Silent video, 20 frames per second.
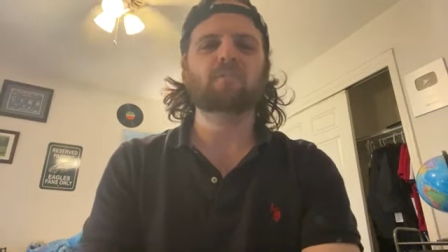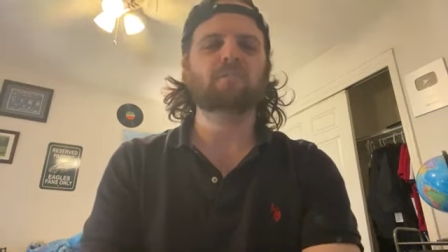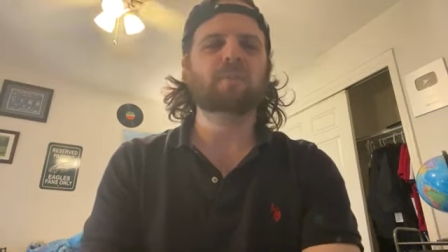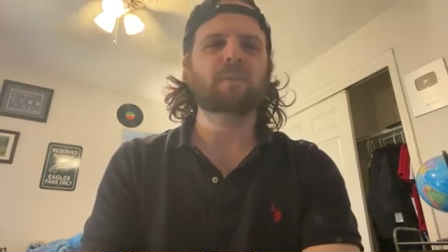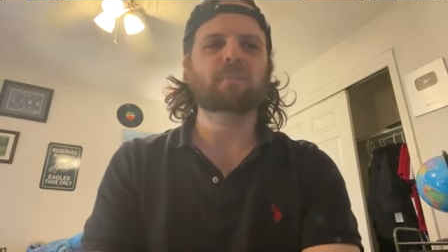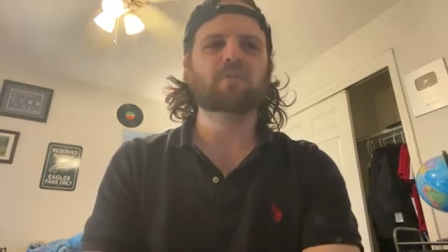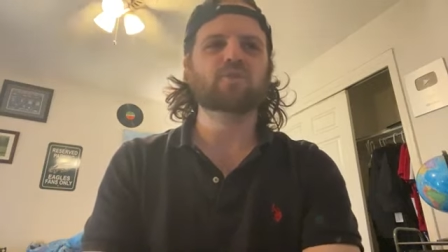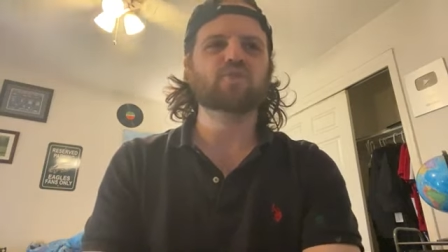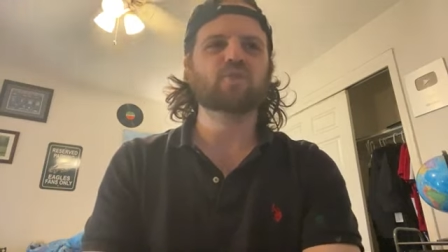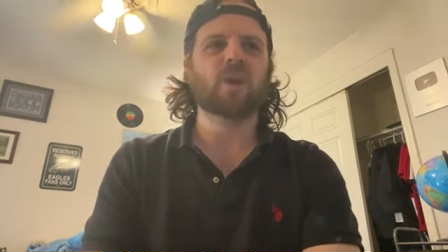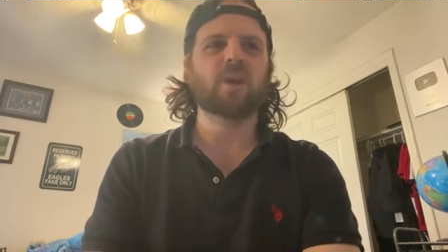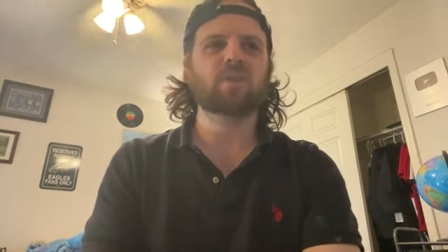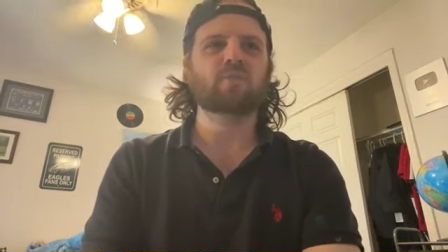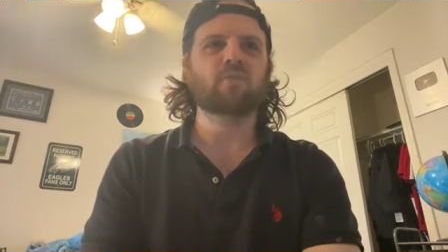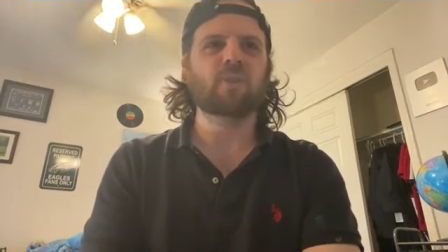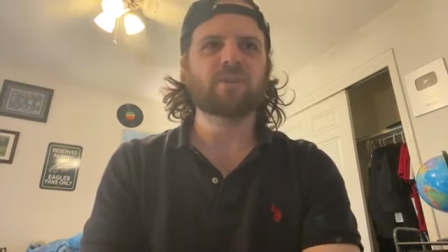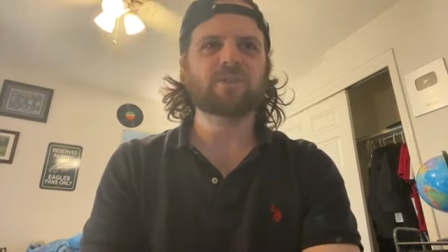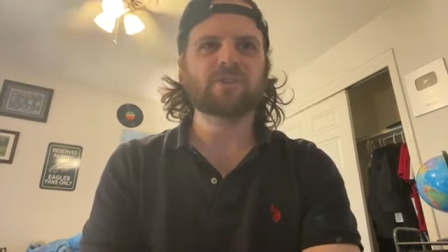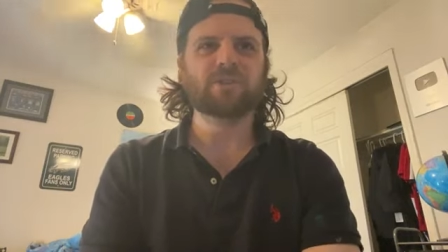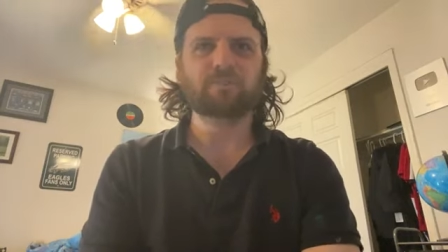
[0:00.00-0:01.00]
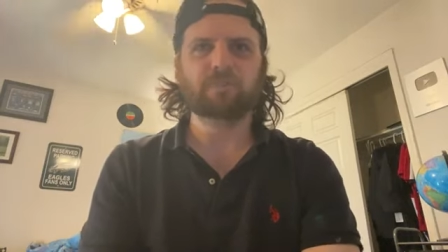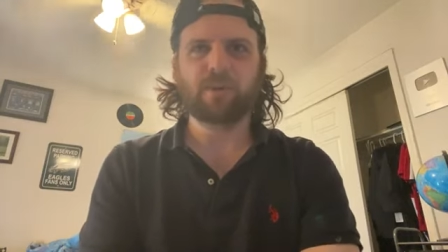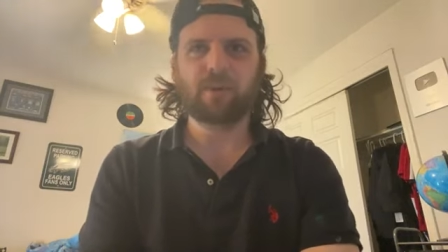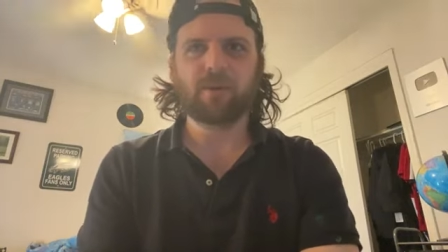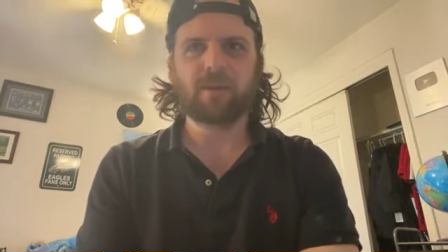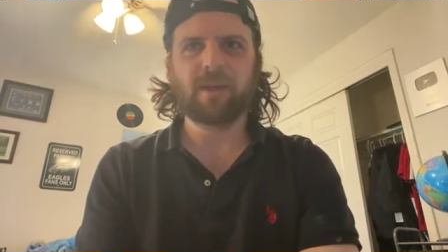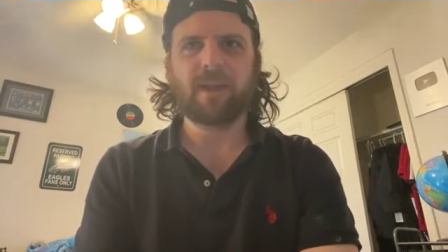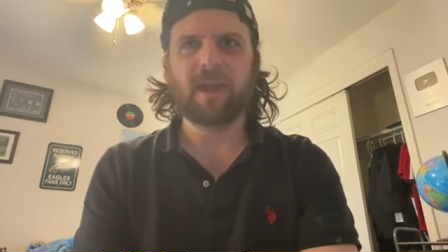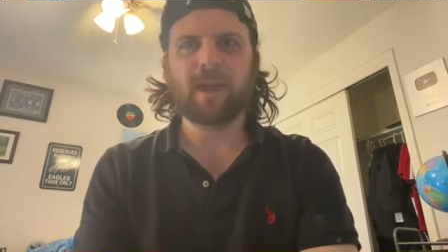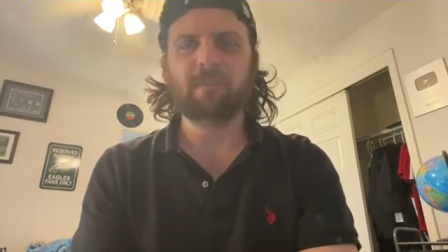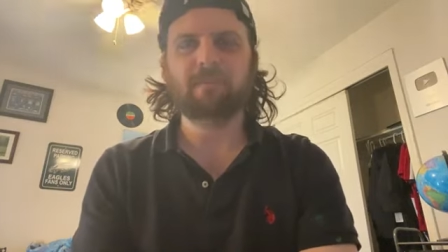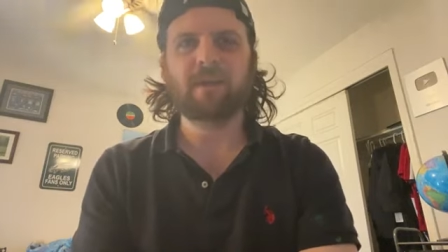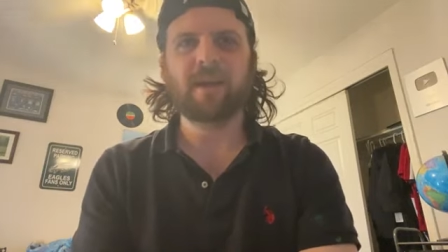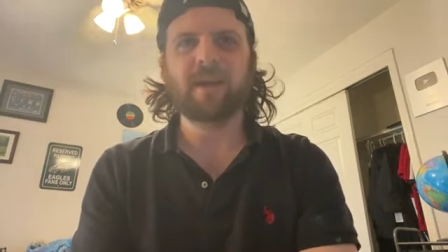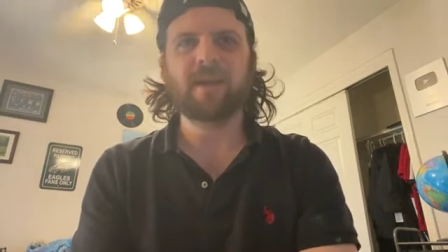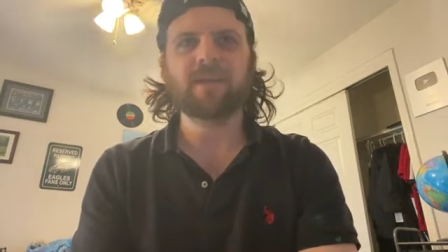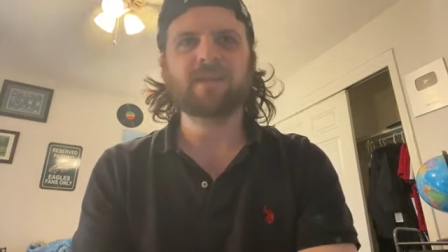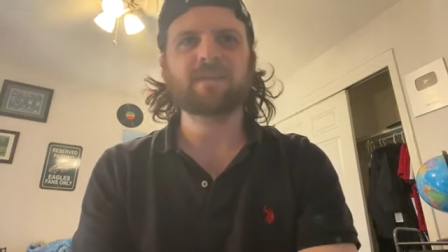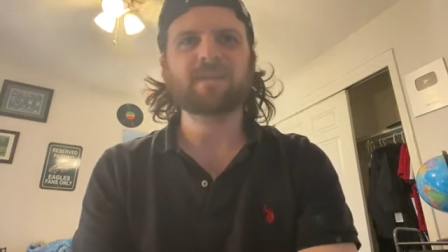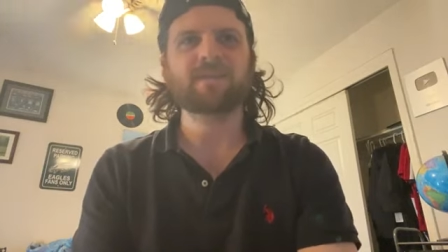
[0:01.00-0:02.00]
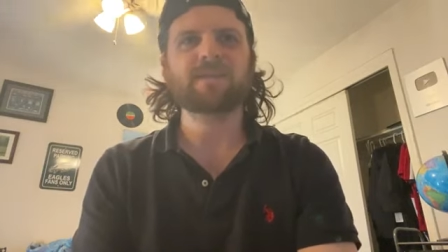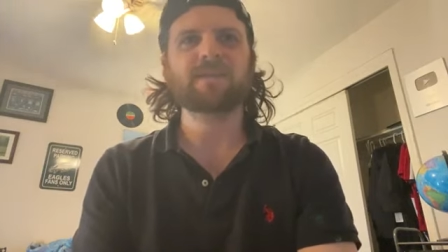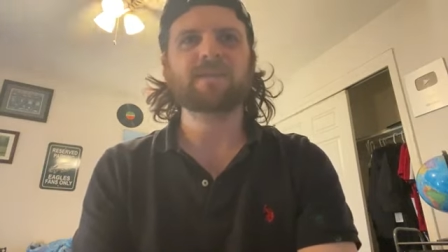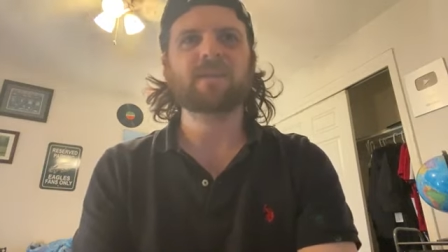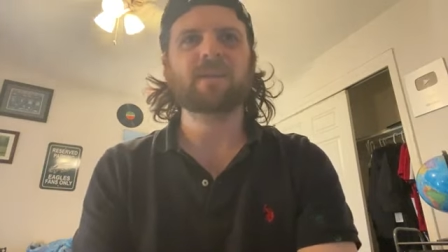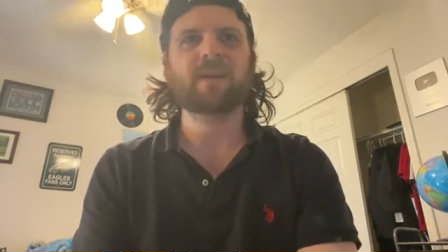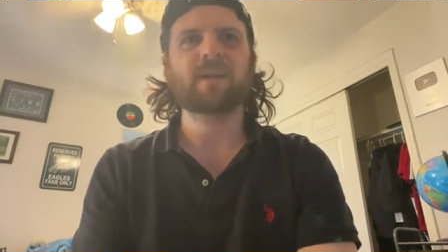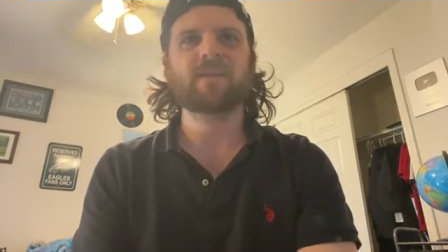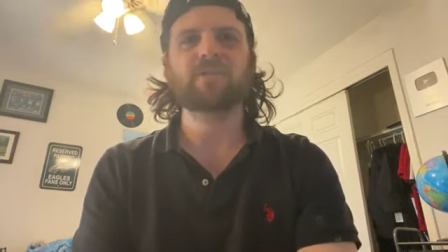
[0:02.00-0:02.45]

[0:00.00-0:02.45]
people trying to run smear campaigns